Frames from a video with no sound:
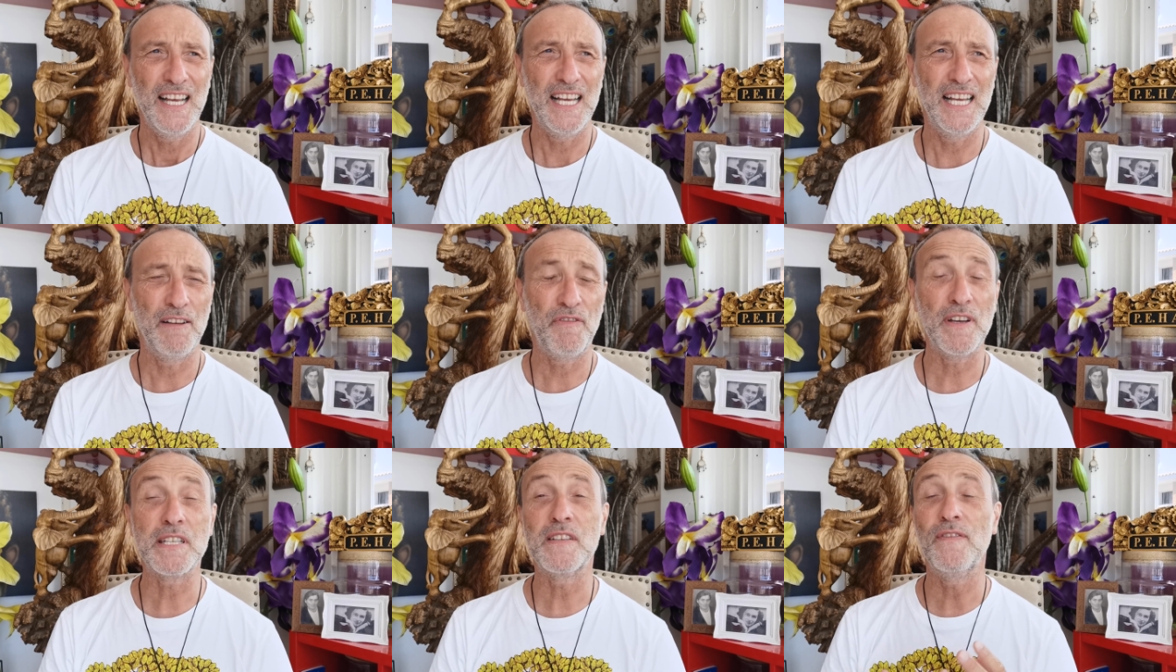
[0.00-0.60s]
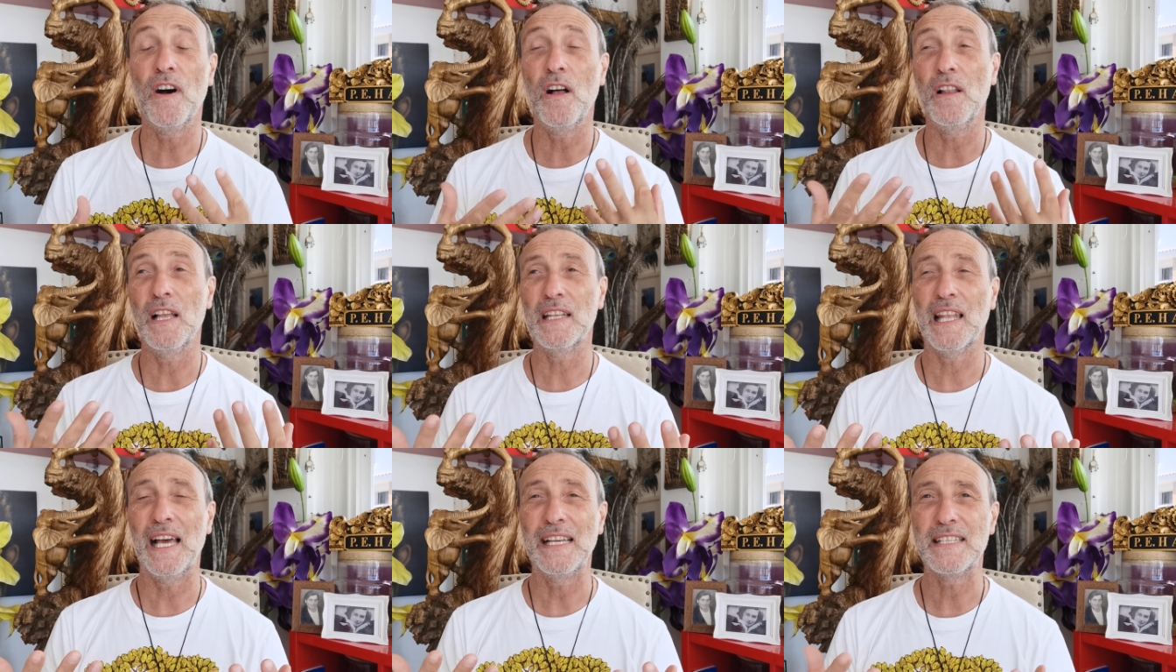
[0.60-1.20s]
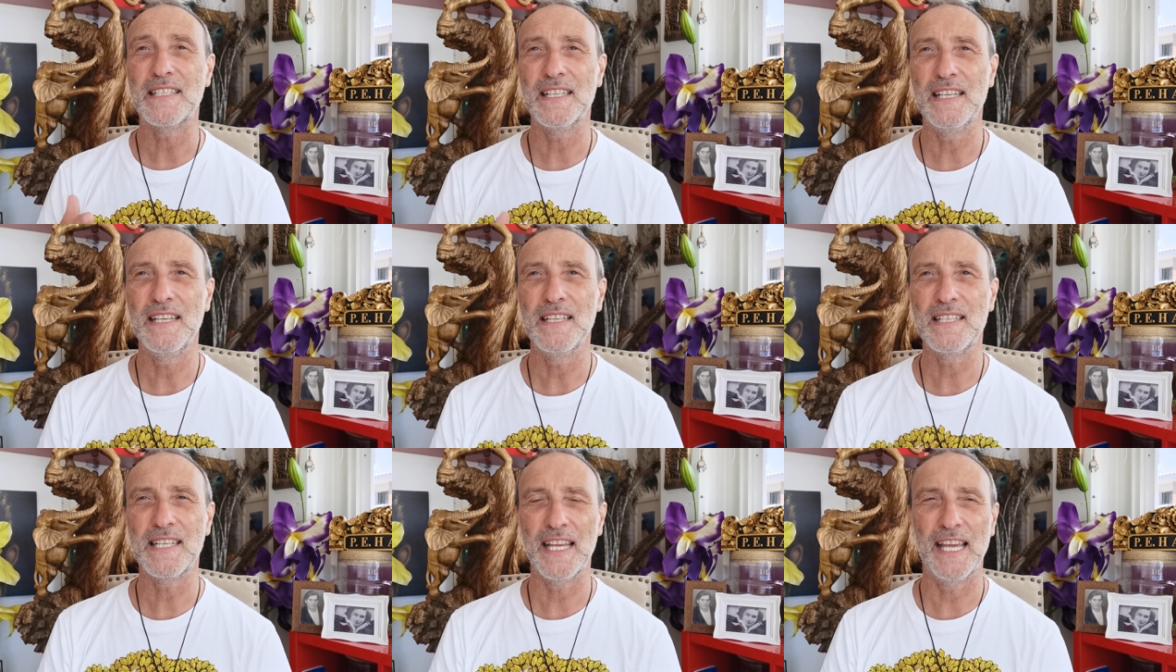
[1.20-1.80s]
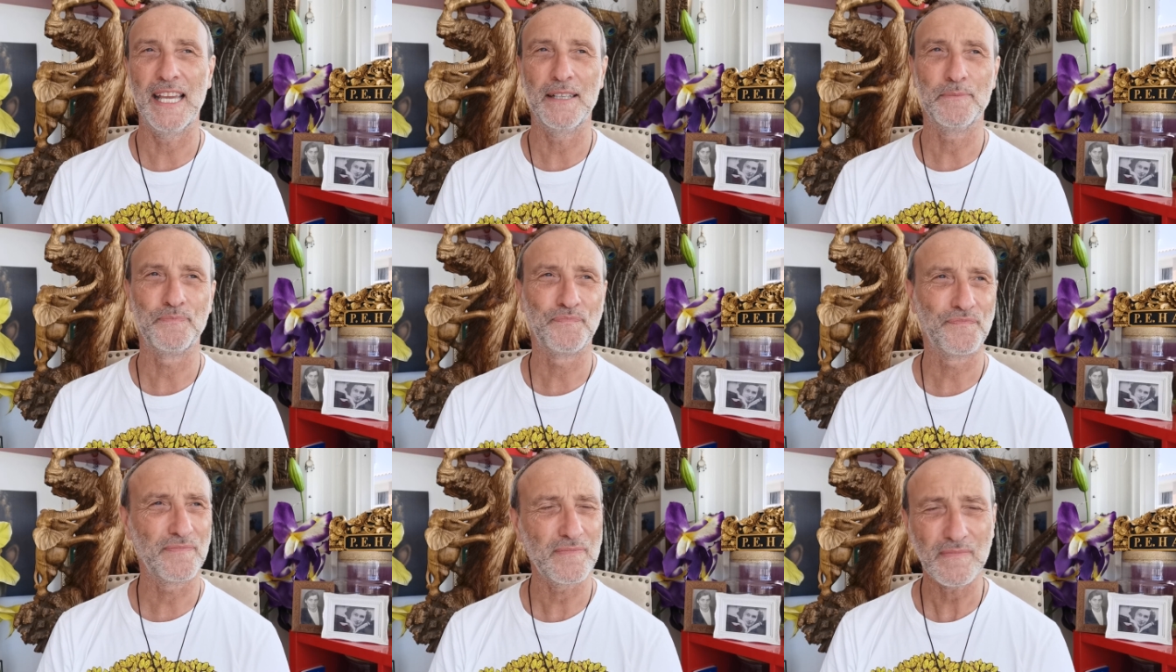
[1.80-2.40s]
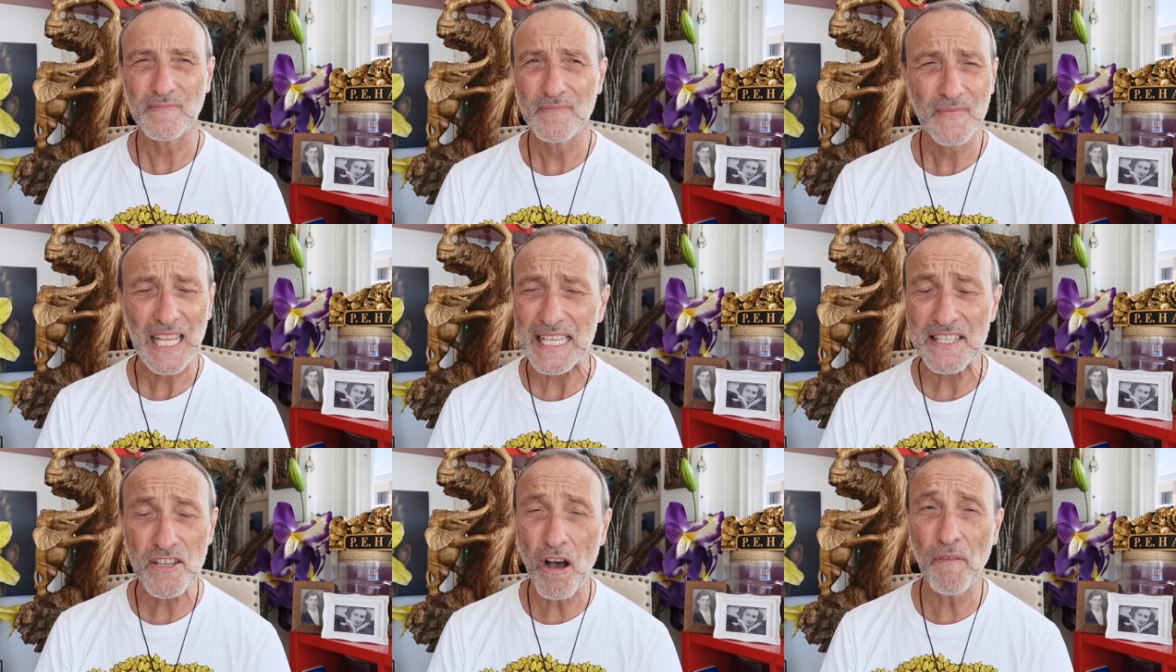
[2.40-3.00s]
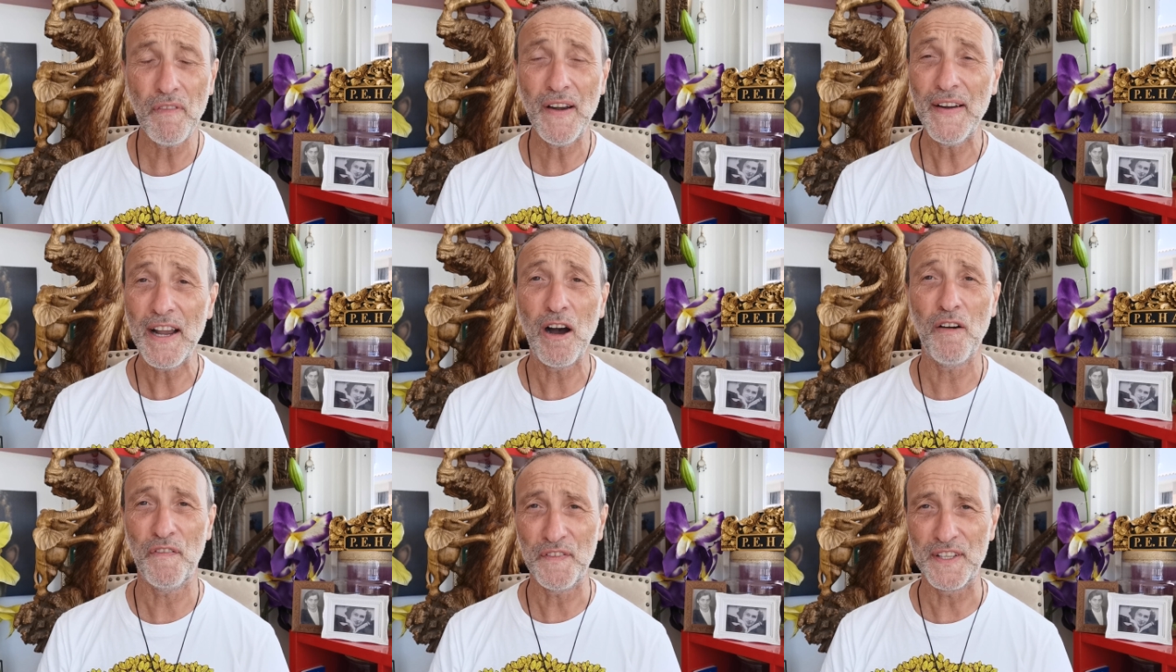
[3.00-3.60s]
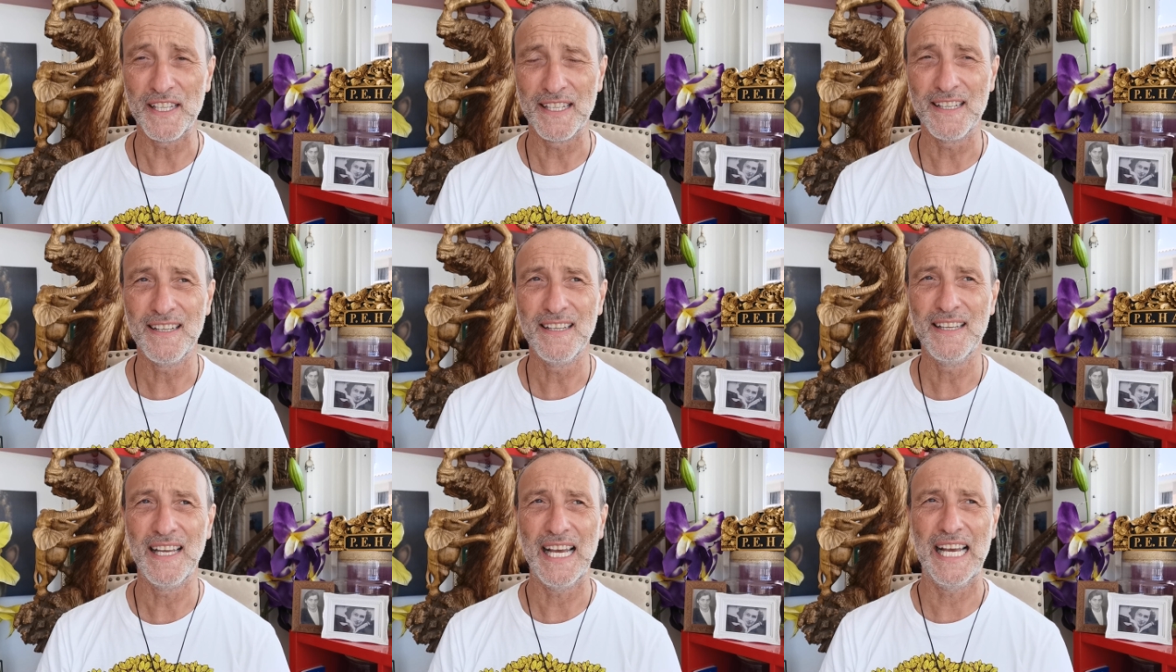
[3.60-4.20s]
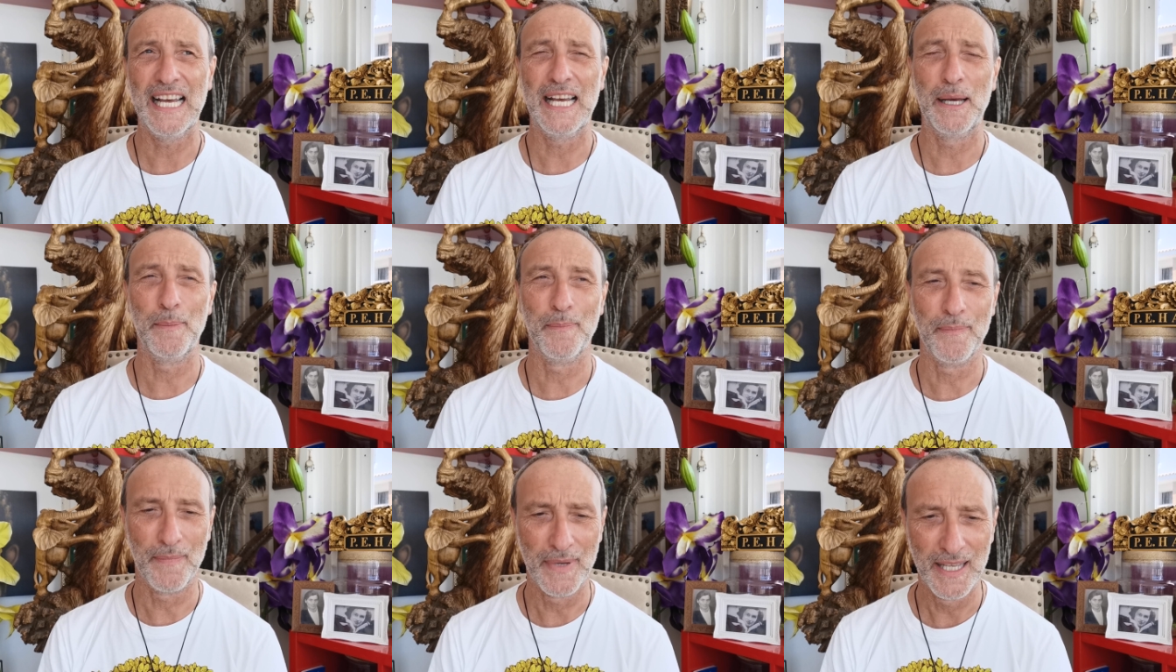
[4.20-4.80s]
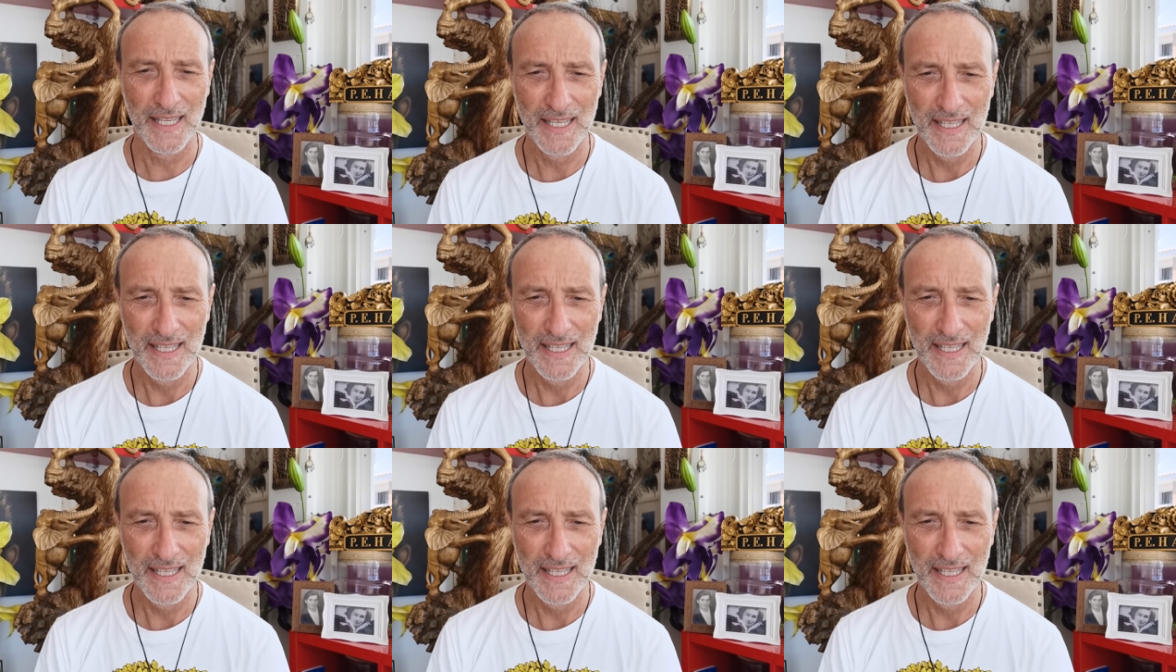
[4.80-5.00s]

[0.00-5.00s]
Uh, first of all, I'd like to say it's not very often um,